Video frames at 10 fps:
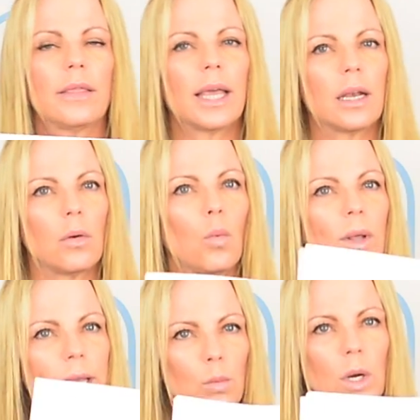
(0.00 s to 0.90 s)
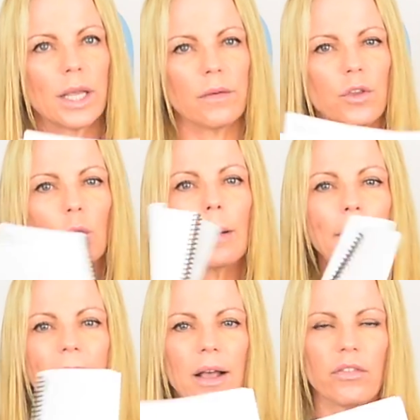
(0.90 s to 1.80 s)
that we will give you a
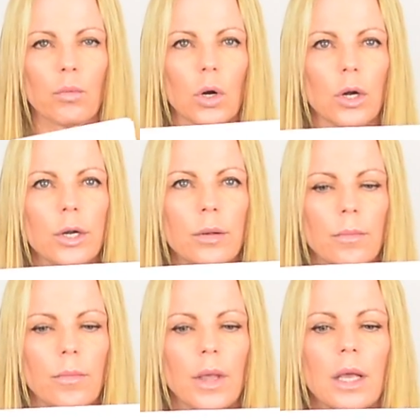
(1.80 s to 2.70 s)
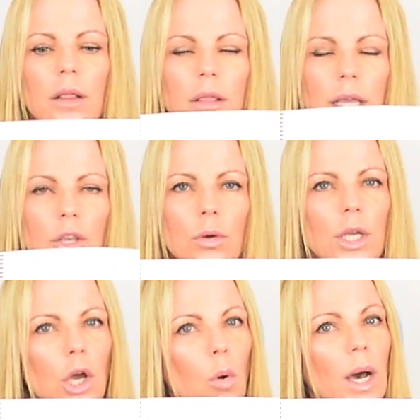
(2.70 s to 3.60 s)
password that you
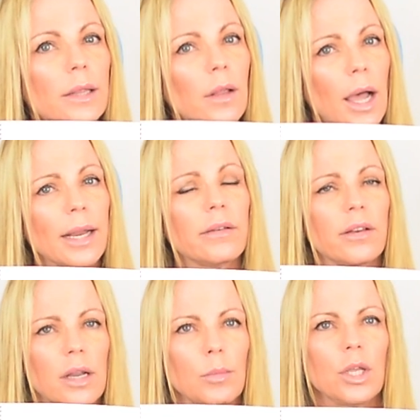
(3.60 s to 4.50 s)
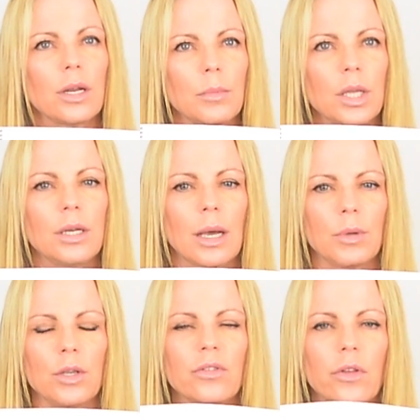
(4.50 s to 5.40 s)
can go online to
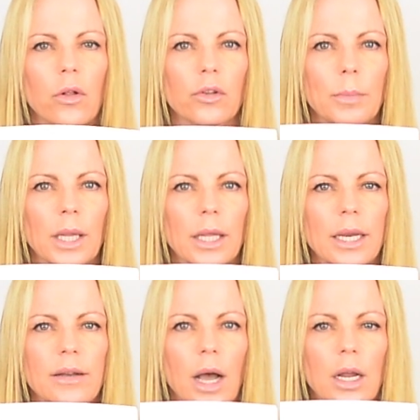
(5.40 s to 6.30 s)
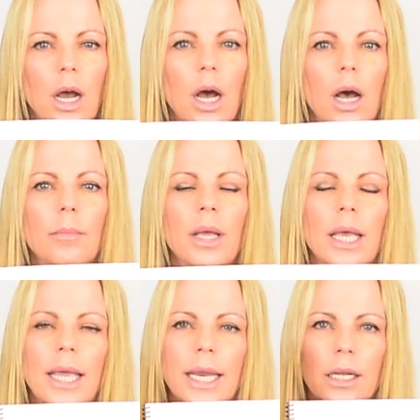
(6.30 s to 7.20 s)
www.saltability.com
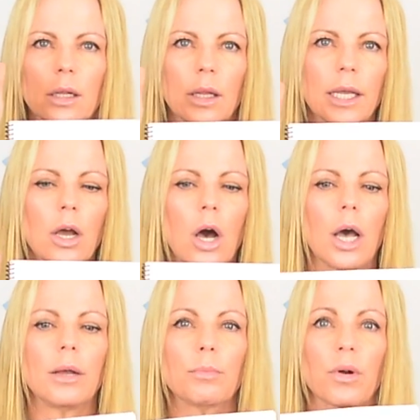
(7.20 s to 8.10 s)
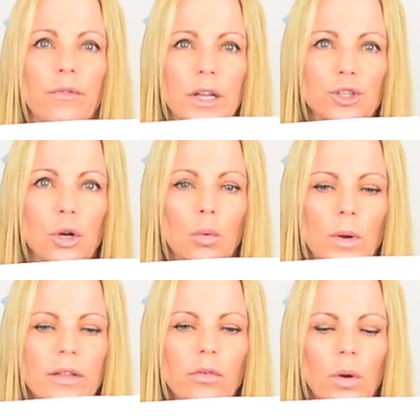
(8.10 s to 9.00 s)
and click on professional
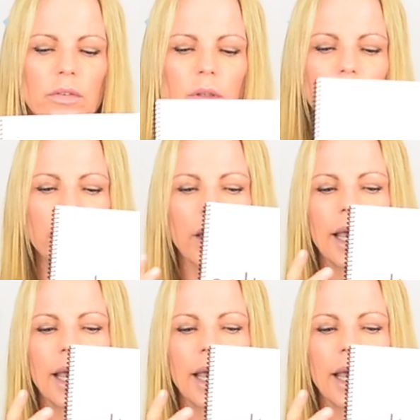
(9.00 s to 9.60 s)
resources,